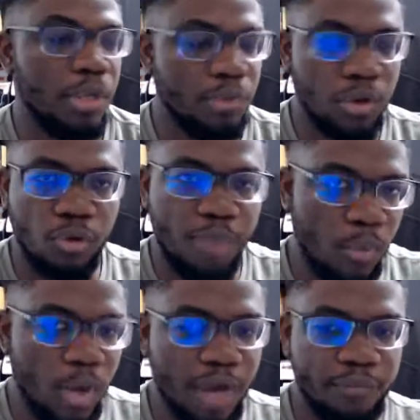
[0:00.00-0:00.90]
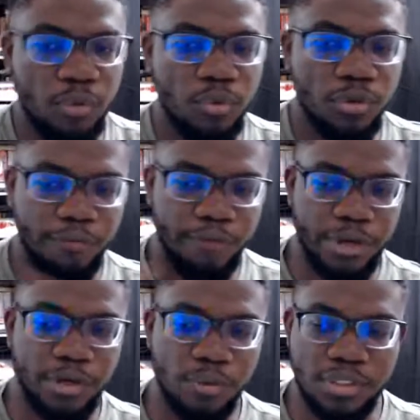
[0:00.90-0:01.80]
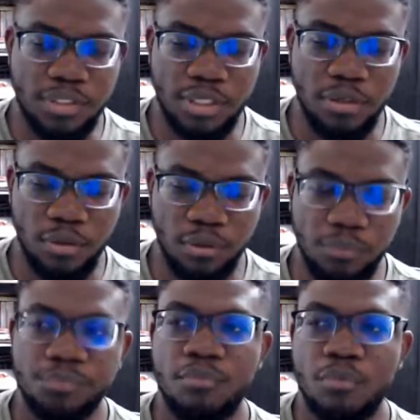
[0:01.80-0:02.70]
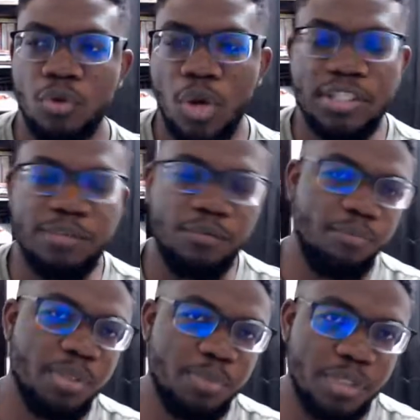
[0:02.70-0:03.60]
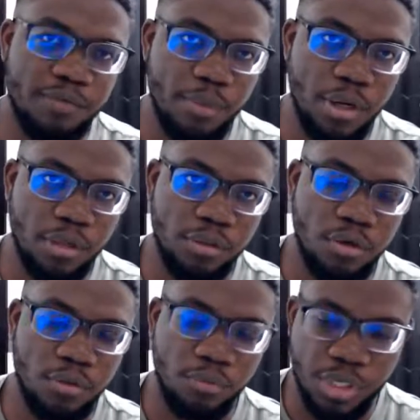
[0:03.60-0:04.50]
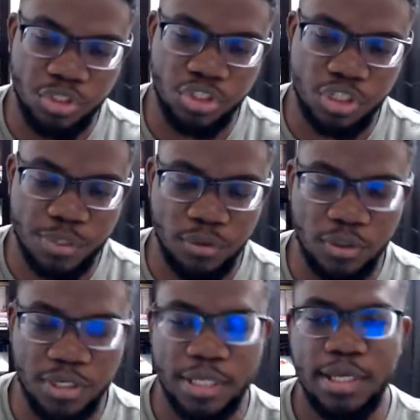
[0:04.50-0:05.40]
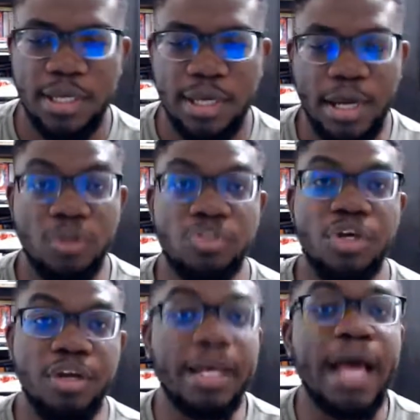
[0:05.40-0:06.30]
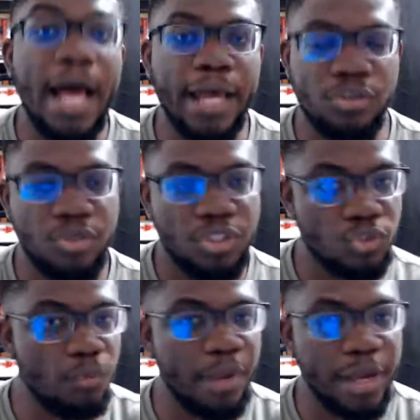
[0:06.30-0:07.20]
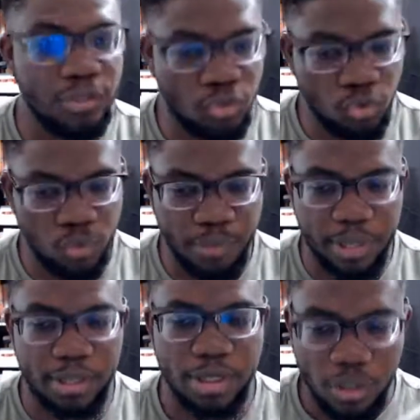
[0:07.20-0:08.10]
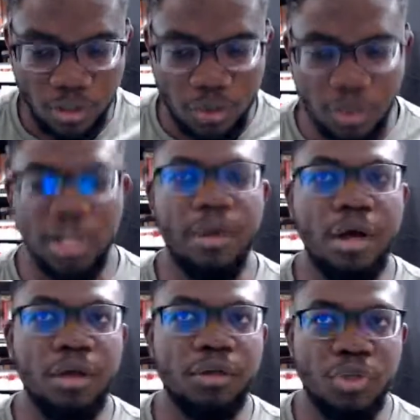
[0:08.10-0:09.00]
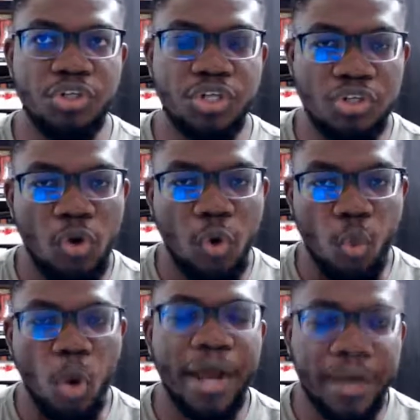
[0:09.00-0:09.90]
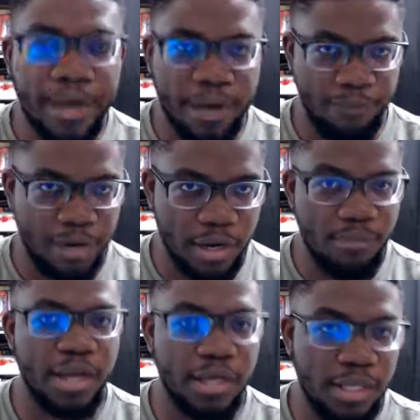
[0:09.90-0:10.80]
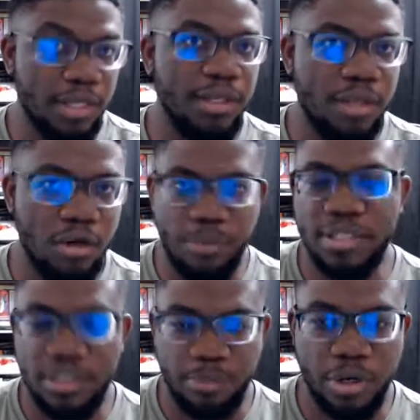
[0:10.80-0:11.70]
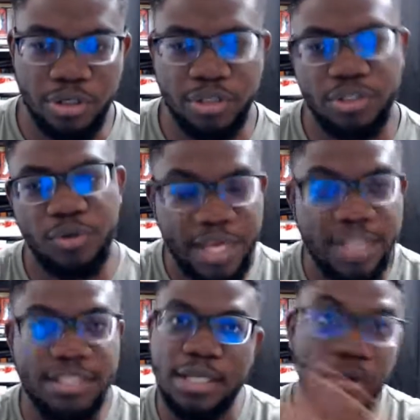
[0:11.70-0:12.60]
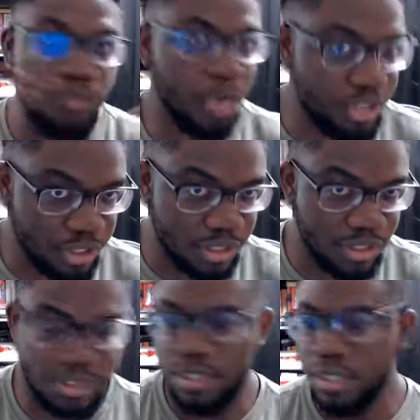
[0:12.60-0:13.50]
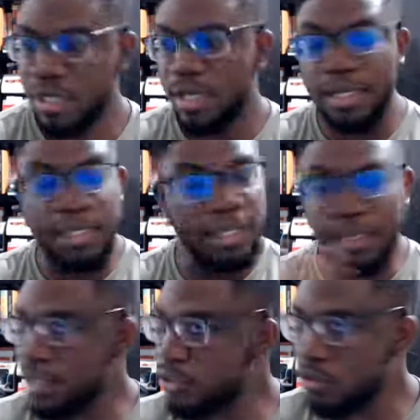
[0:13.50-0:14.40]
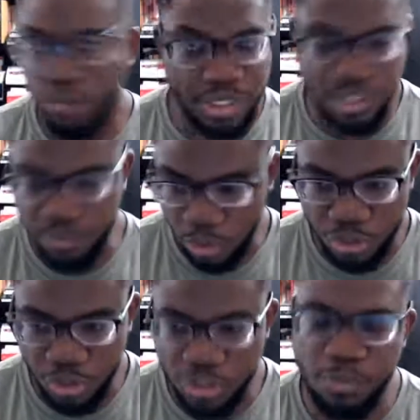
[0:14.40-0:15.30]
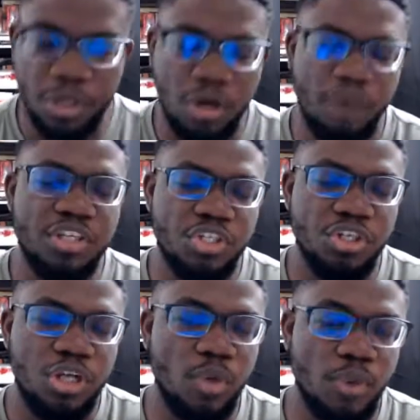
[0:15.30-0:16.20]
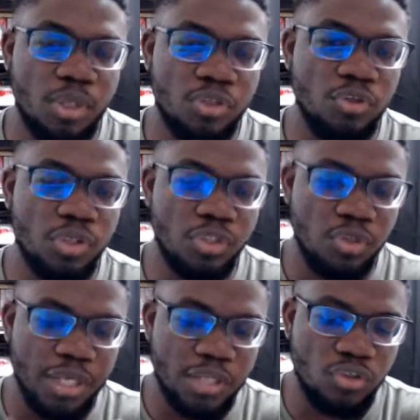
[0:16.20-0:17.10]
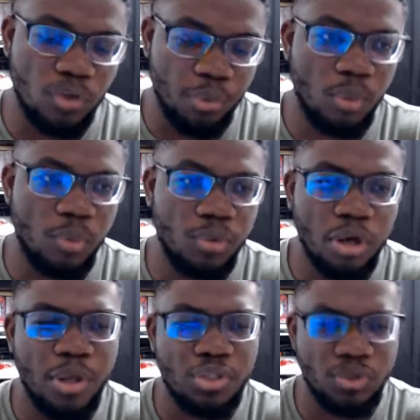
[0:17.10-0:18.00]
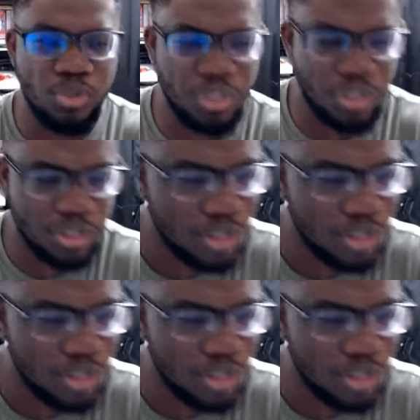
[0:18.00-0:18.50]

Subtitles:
I'm talking with my wife, I'm talking with a friend who is single, who has perspective about relationships and all that, and also another guy. So it's 2 men, 2 women talking about, the question is, why are African men killing their romantic partners? So yes, it's outrageous, clearly to raise emotions, but the conversation and what I want to do is to get to a point where we talk about solutions.